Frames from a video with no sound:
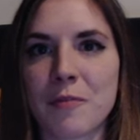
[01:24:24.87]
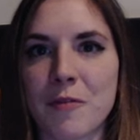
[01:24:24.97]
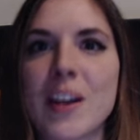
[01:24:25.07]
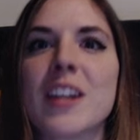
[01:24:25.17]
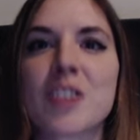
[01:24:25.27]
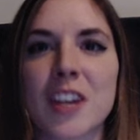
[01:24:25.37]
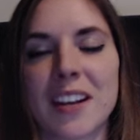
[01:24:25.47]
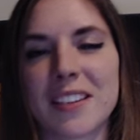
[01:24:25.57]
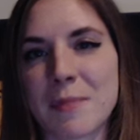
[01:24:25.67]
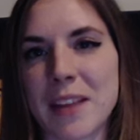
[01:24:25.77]

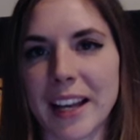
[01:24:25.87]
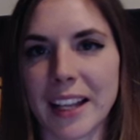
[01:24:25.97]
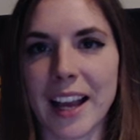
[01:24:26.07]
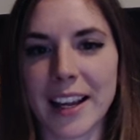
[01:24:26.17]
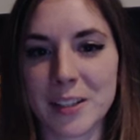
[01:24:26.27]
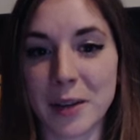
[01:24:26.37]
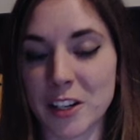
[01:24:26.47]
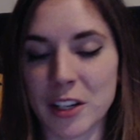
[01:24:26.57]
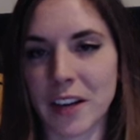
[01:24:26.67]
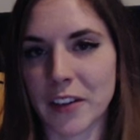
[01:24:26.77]
finishing something I like. So I
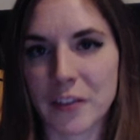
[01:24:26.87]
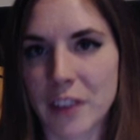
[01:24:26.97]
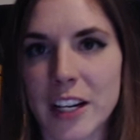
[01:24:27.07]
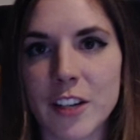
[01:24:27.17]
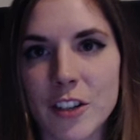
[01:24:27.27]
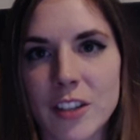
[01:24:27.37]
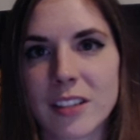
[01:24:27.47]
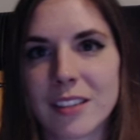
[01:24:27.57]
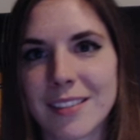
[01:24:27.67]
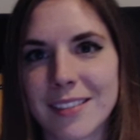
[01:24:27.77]
actually never finished
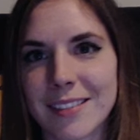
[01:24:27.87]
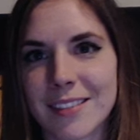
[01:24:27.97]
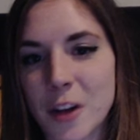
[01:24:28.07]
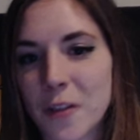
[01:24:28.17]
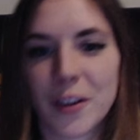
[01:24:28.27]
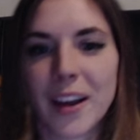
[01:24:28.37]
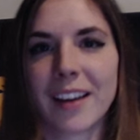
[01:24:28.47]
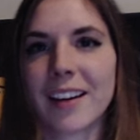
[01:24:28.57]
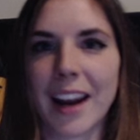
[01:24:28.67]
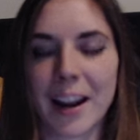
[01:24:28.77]
Shovel Knight,
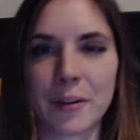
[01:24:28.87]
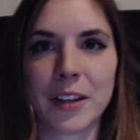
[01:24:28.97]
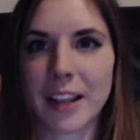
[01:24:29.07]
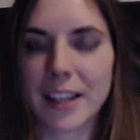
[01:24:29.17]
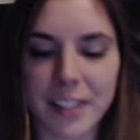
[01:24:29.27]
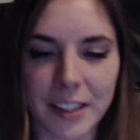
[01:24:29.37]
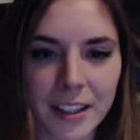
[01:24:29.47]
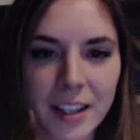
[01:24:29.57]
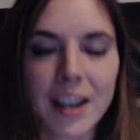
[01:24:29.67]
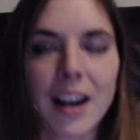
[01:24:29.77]
and I'd really like to.
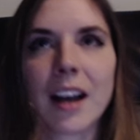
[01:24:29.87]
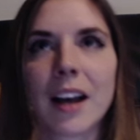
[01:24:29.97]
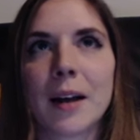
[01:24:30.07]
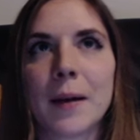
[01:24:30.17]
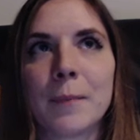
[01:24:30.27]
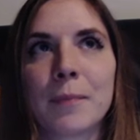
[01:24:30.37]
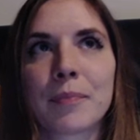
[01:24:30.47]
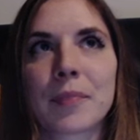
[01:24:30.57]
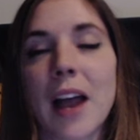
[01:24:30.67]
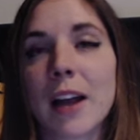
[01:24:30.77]

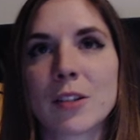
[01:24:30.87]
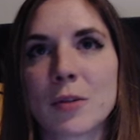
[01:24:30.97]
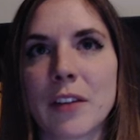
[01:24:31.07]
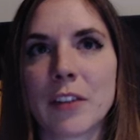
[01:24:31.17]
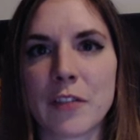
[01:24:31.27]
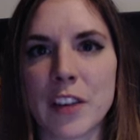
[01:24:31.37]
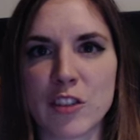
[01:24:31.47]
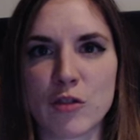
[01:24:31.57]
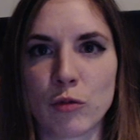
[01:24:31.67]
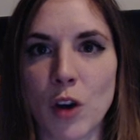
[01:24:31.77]
I also never
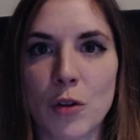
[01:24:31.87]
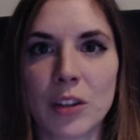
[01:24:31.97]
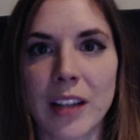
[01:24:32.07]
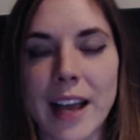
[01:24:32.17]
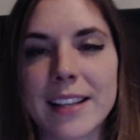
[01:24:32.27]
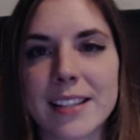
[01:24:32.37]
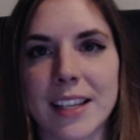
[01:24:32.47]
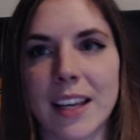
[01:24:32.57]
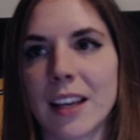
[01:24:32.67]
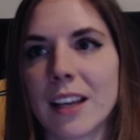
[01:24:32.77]
finished Rogue
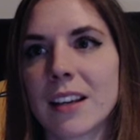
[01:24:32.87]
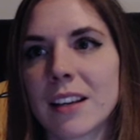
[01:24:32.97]
Legacy.